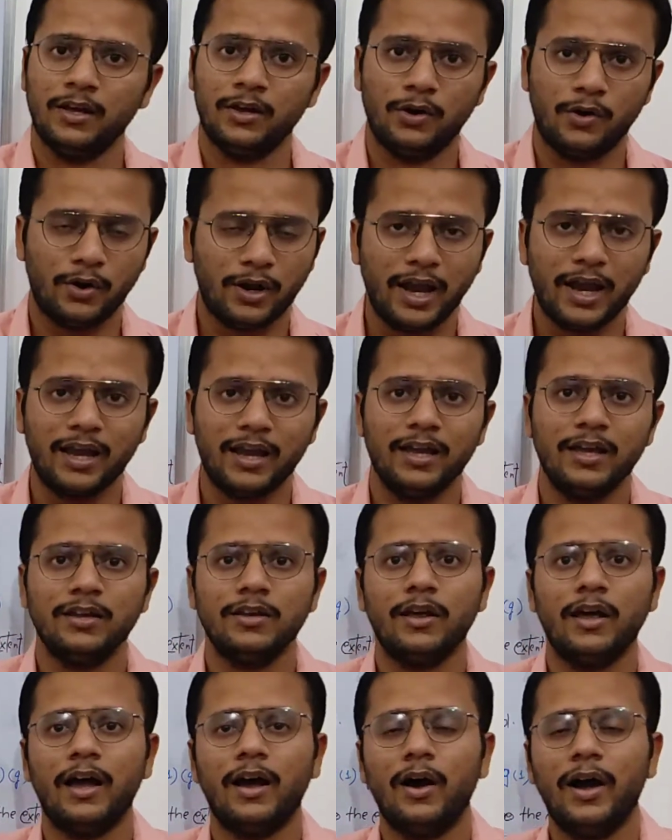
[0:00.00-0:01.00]
Okay.
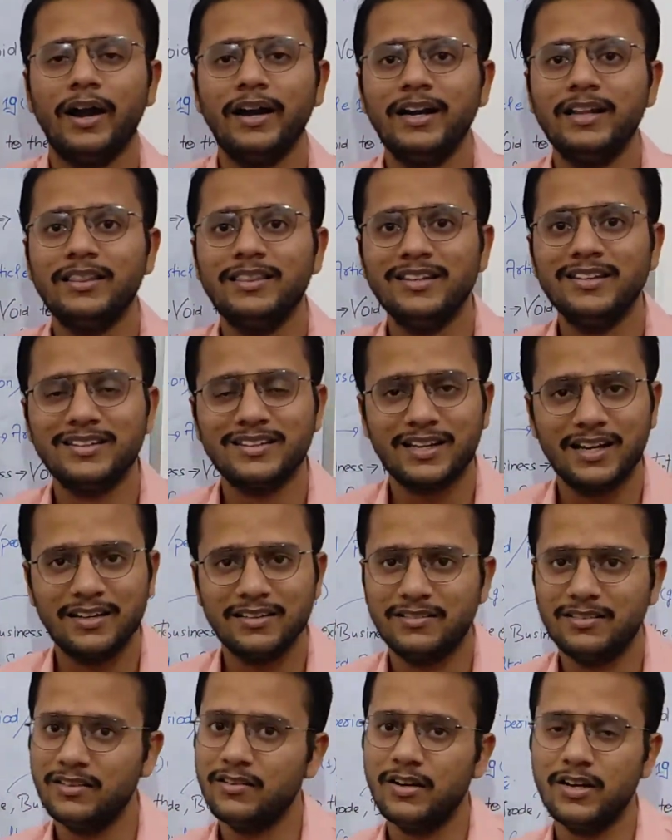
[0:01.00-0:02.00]
And this
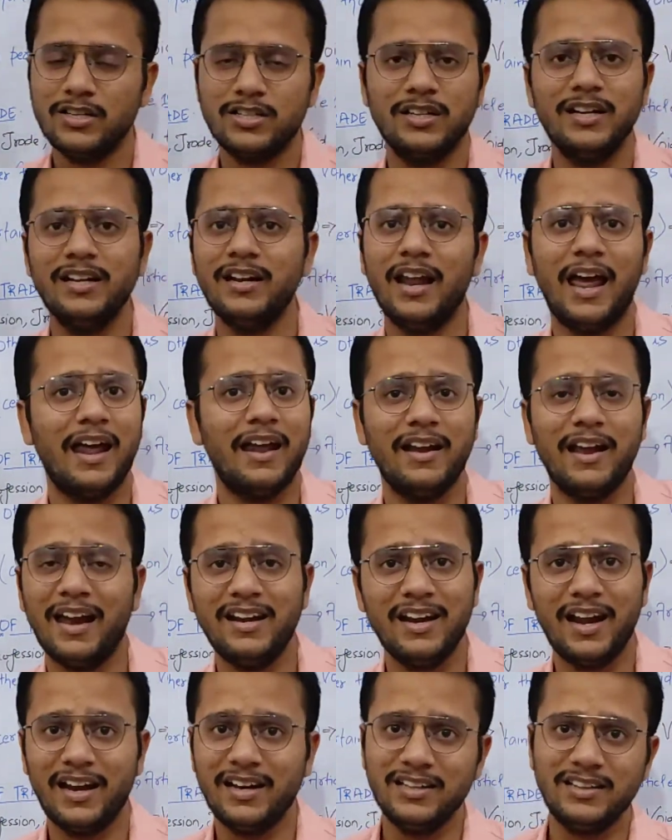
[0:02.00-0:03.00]
consideration
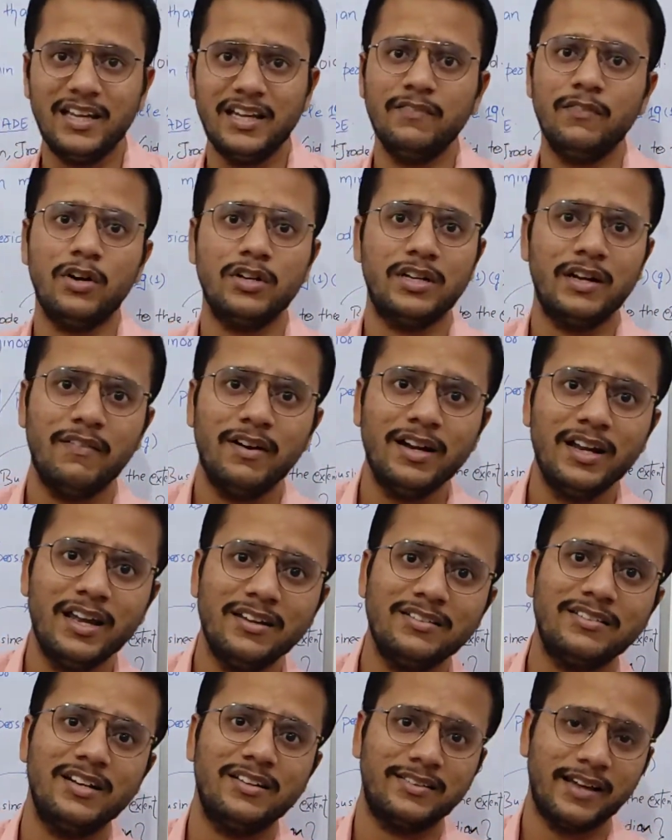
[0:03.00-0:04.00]
and anything whatever
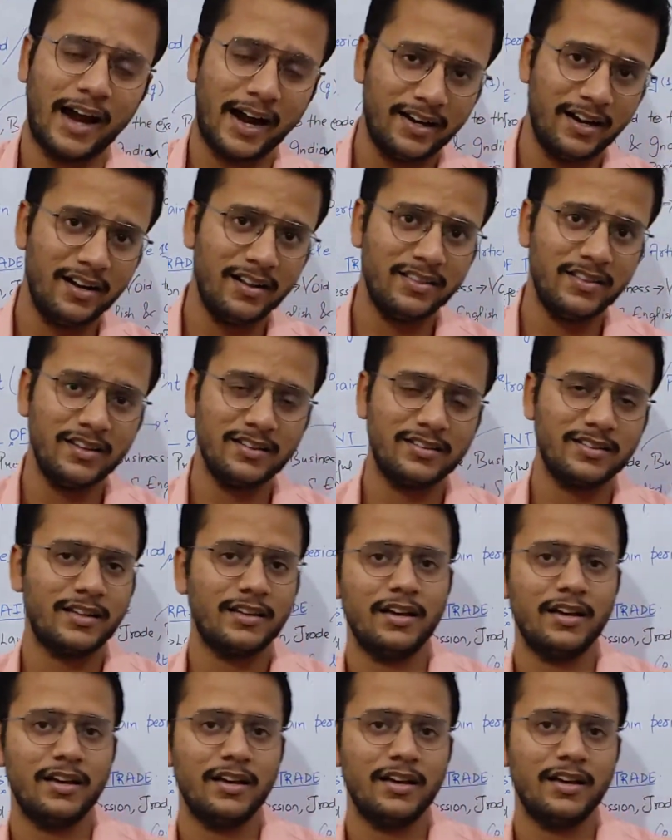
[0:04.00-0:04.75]
is decided in this